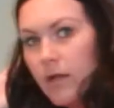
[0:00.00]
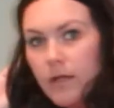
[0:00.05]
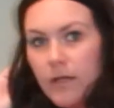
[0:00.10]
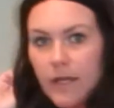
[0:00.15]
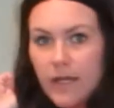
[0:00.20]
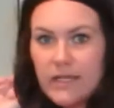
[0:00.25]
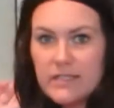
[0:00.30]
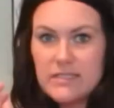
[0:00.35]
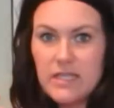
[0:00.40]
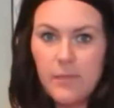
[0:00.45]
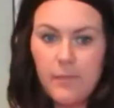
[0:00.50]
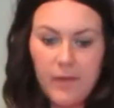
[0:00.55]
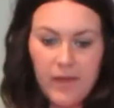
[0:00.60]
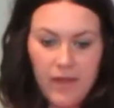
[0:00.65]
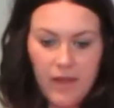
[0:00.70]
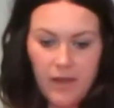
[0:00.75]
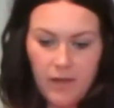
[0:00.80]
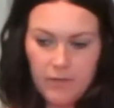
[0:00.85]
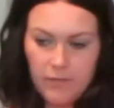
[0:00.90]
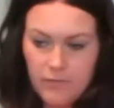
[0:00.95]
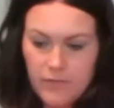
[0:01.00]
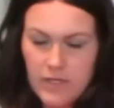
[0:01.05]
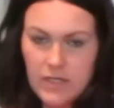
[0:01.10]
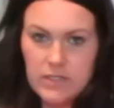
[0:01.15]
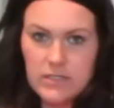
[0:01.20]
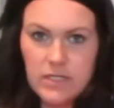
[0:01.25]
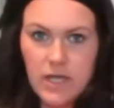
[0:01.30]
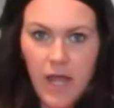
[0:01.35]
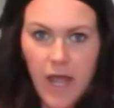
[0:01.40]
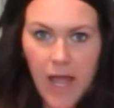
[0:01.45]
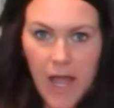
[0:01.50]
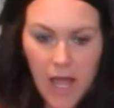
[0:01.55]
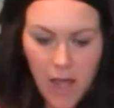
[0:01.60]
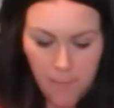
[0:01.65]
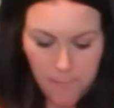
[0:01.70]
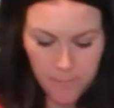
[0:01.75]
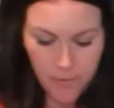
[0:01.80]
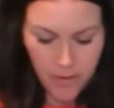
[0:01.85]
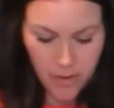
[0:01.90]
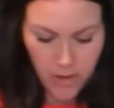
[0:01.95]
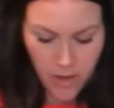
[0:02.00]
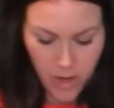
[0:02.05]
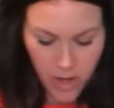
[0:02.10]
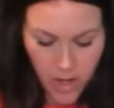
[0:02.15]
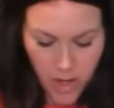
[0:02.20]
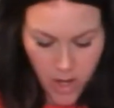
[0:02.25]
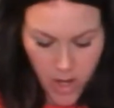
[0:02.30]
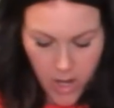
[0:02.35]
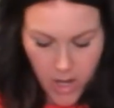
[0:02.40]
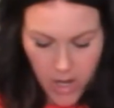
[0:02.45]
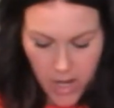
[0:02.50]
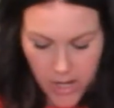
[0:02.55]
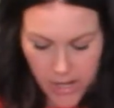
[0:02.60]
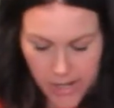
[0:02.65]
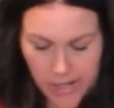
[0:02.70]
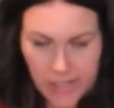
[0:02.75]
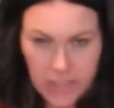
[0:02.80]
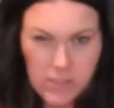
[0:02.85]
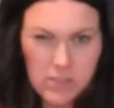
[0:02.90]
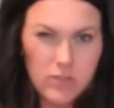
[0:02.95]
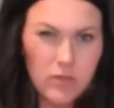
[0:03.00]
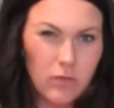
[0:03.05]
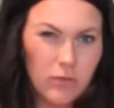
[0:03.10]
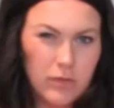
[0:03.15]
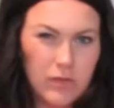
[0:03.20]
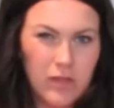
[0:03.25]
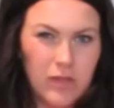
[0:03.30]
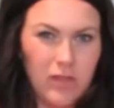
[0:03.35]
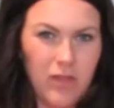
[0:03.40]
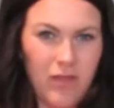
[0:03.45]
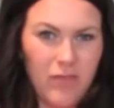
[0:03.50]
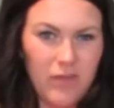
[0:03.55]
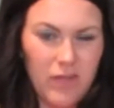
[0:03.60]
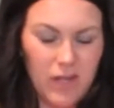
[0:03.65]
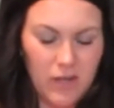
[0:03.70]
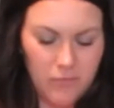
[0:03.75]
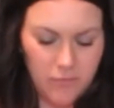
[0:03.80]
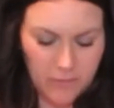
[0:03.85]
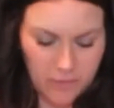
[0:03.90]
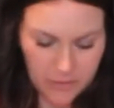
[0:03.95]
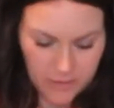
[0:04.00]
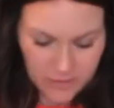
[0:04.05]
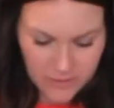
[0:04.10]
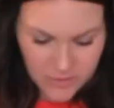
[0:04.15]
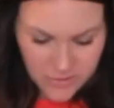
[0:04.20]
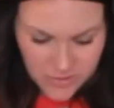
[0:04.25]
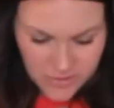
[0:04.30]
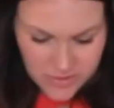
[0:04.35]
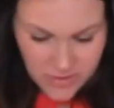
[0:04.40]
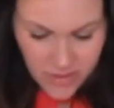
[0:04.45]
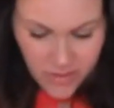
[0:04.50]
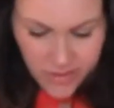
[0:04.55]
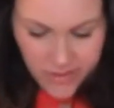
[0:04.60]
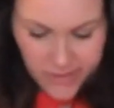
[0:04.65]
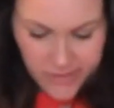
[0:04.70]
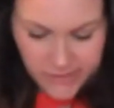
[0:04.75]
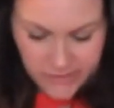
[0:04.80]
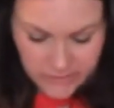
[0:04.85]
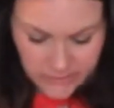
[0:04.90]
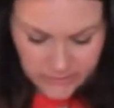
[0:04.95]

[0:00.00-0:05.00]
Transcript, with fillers: Next up I have the top. I don't really love it. I feel like it's just not